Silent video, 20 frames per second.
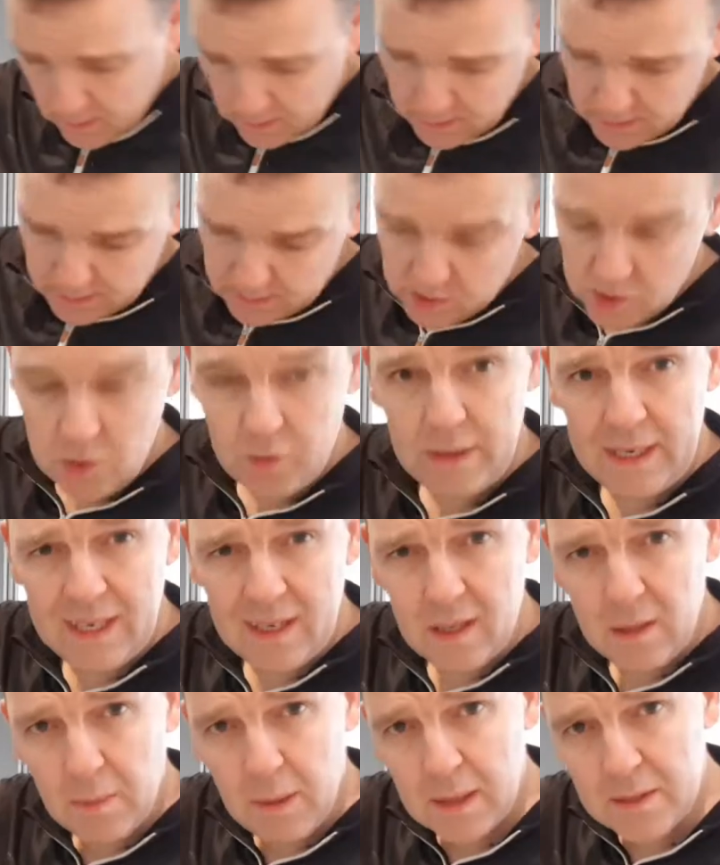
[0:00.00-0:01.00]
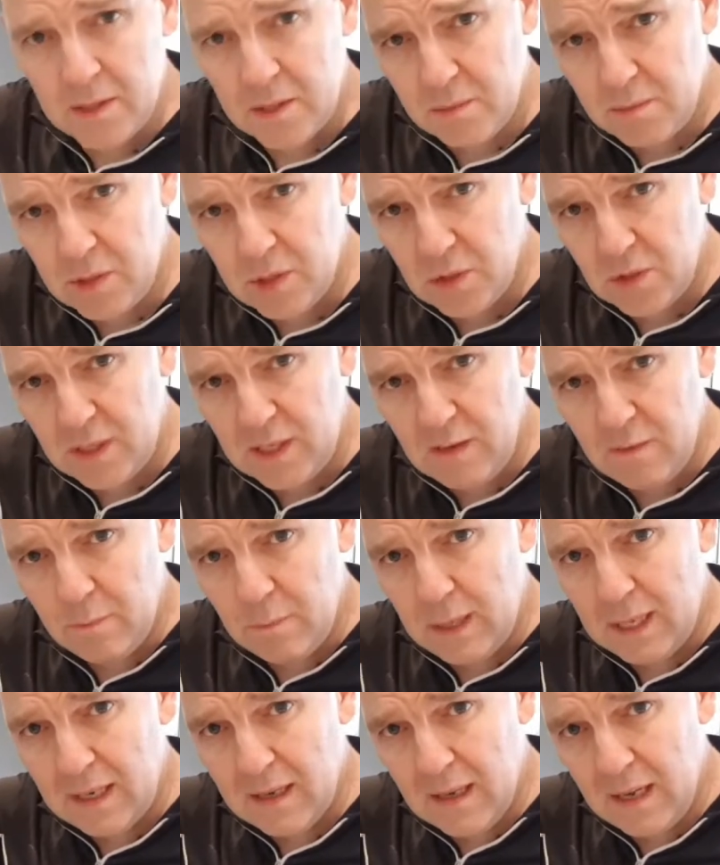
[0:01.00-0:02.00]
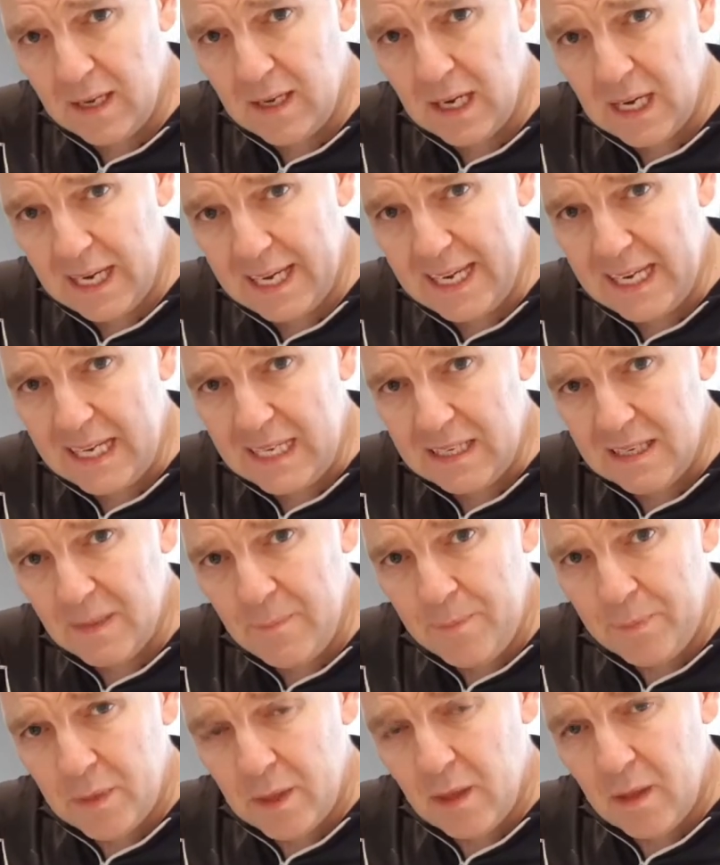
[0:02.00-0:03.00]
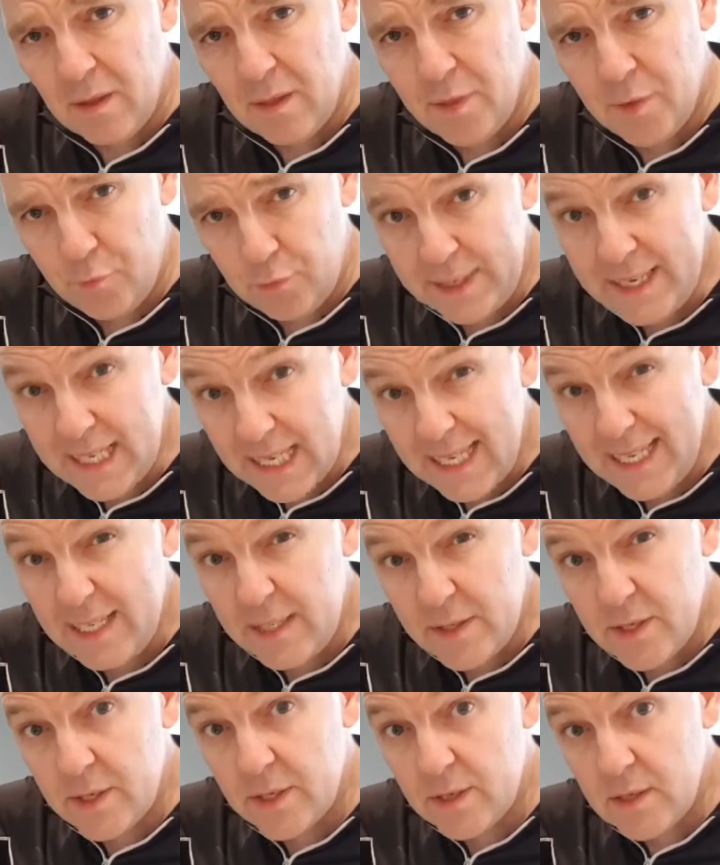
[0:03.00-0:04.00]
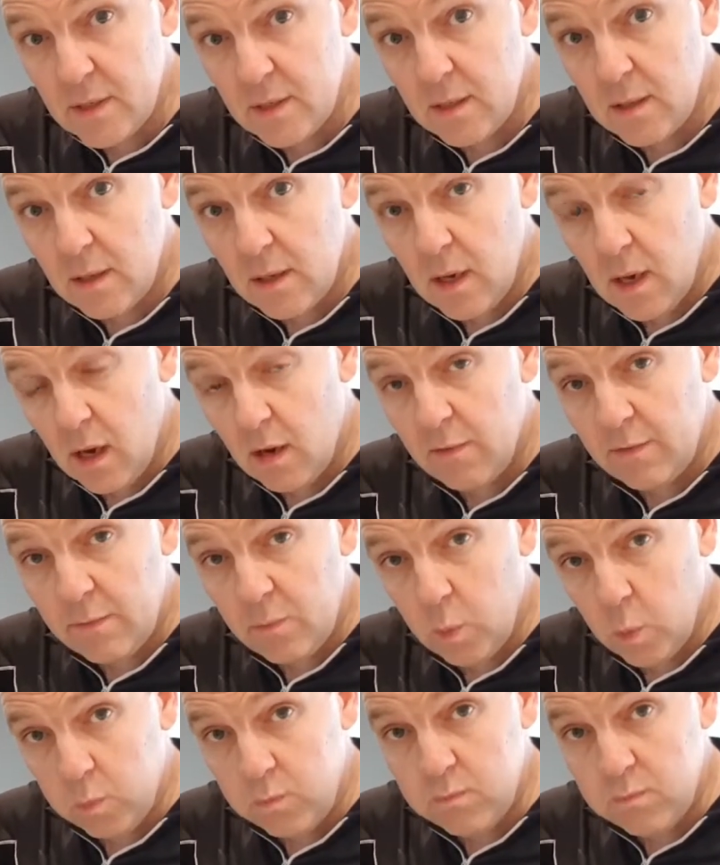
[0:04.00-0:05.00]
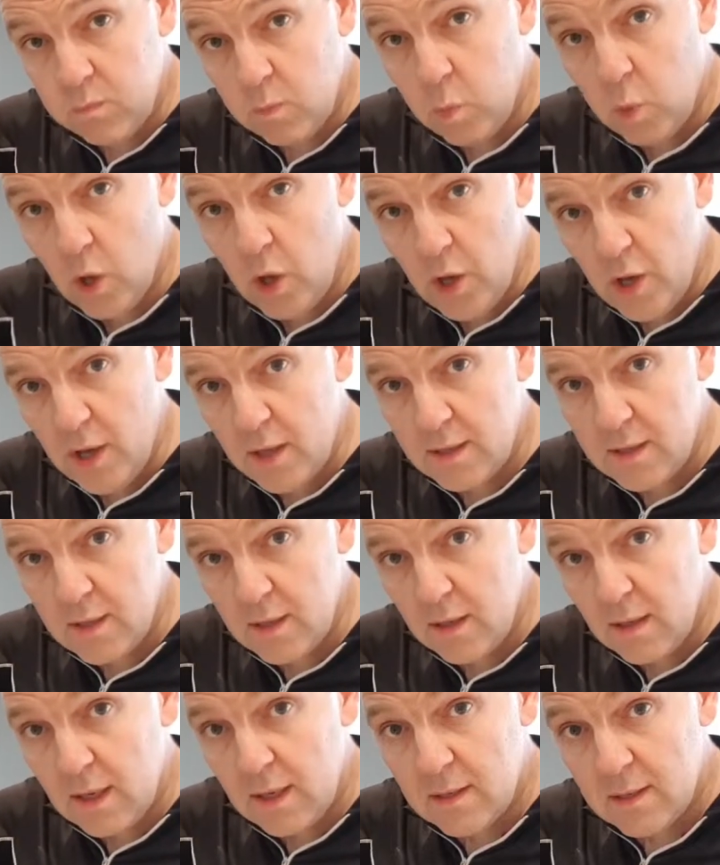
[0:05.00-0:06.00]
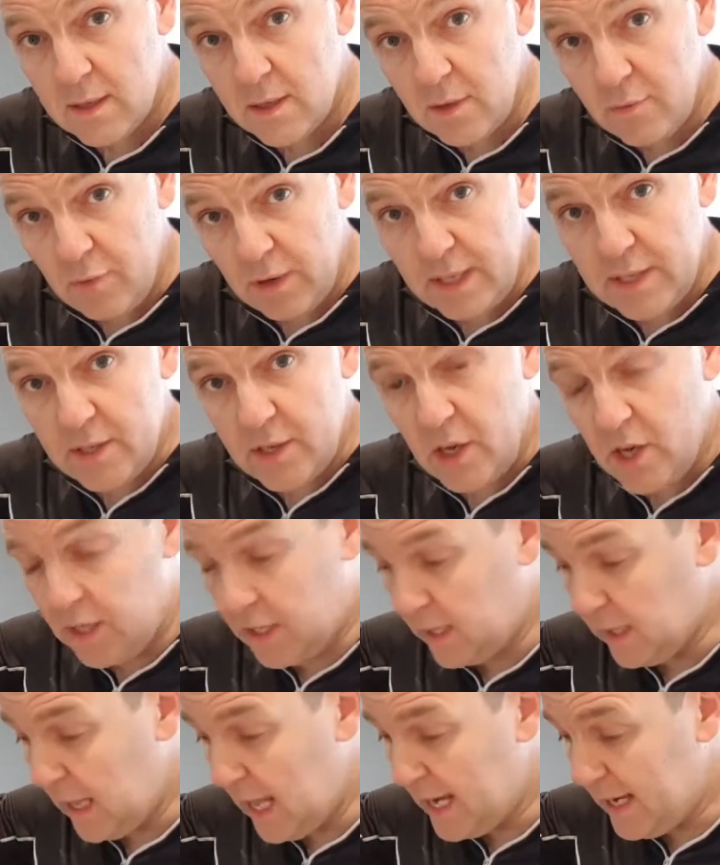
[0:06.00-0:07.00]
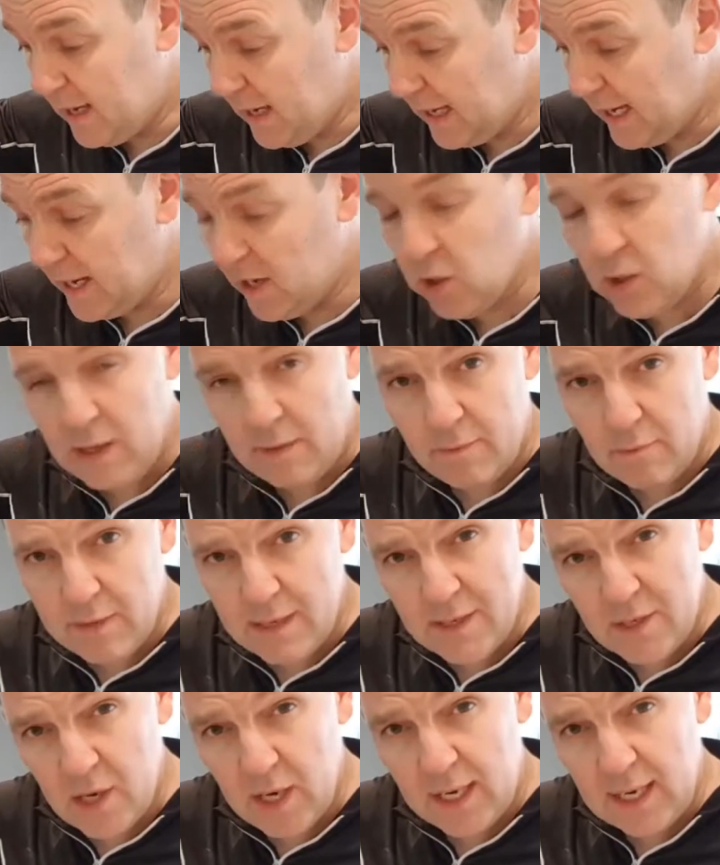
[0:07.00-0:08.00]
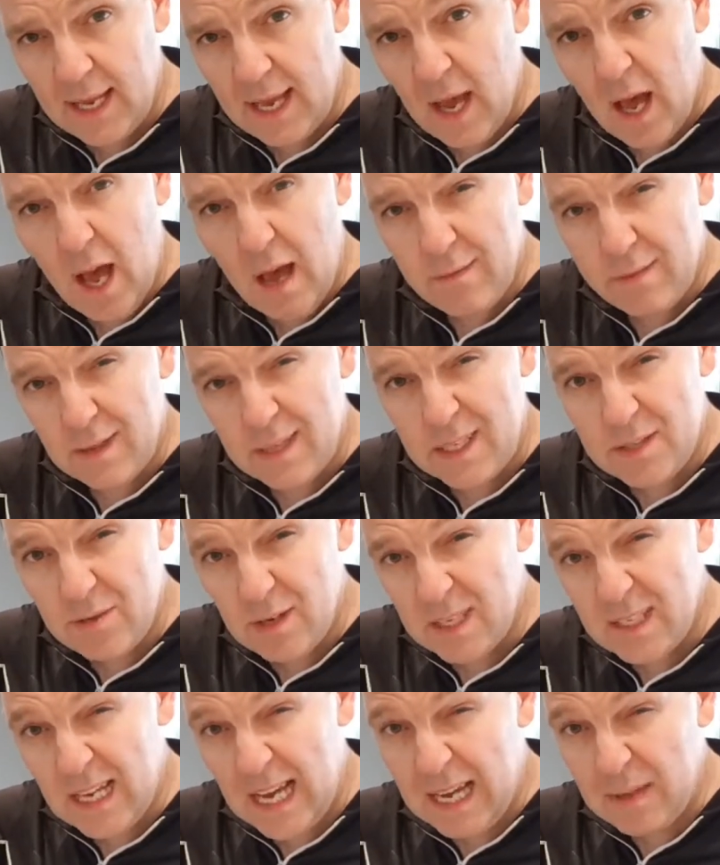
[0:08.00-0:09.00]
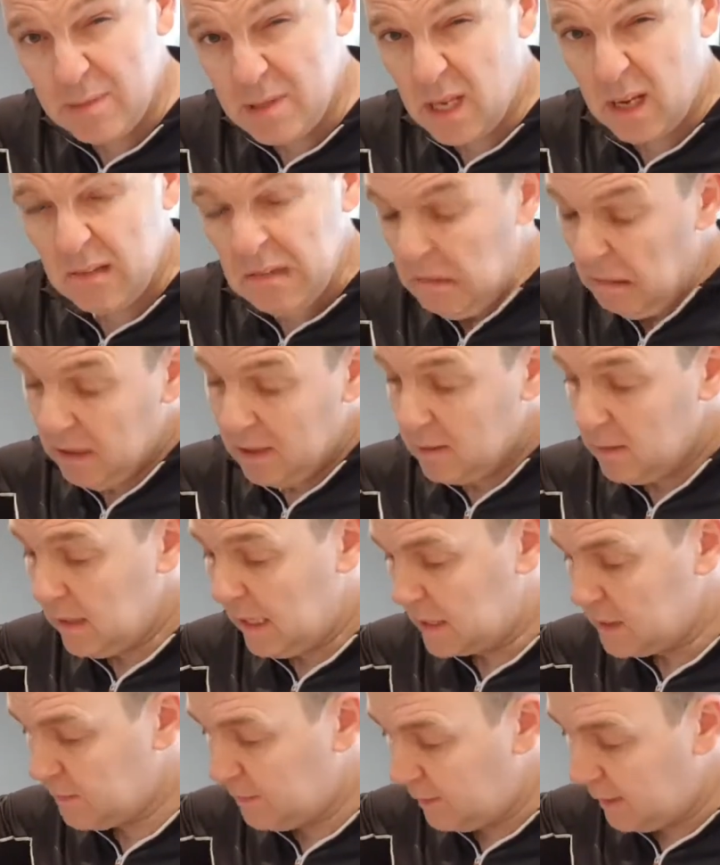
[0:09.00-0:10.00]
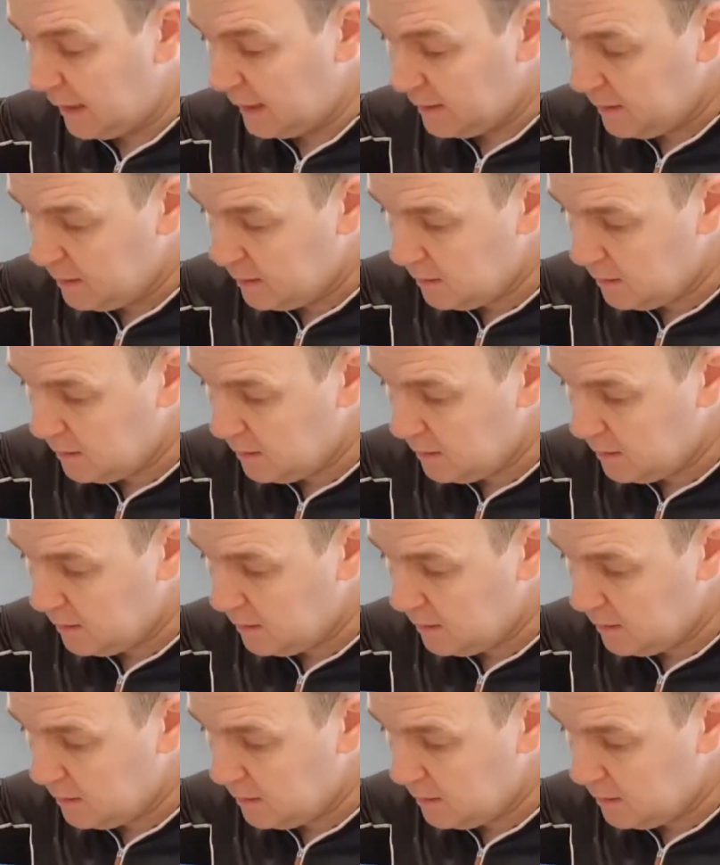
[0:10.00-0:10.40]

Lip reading: the screen at the bottom should give me a clean 3 litres of wort to recirculate, and I only ever recirculate half a litre at a time, so that's fine.